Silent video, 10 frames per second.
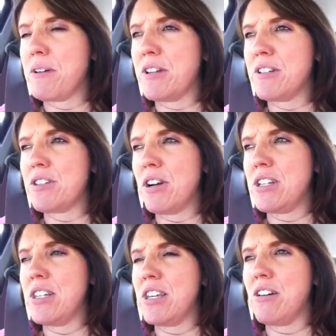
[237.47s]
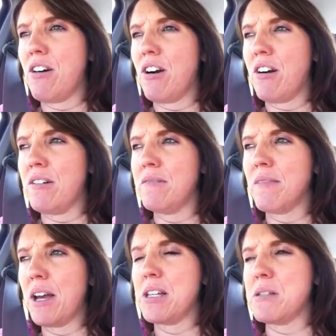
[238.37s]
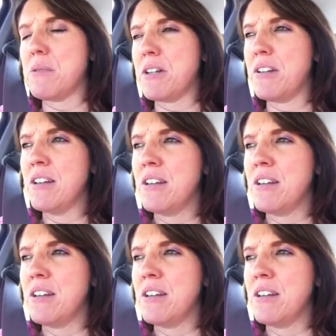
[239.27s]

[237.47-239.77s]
went straight to the ER. My husband